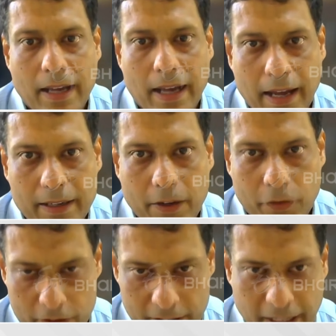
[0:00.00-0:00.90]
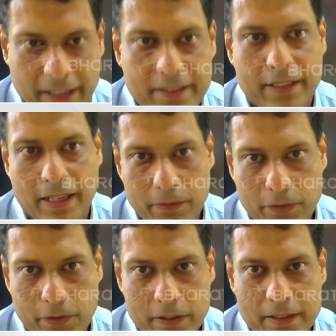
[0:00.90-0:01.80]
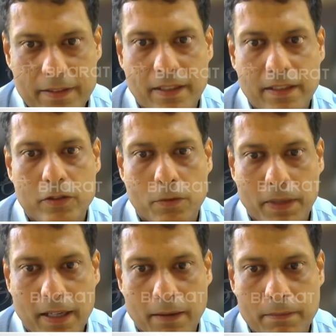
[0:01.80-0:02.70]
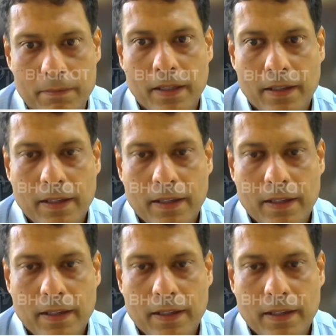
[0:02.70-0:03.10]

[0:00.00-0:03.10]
And of course, it takes time for these things to become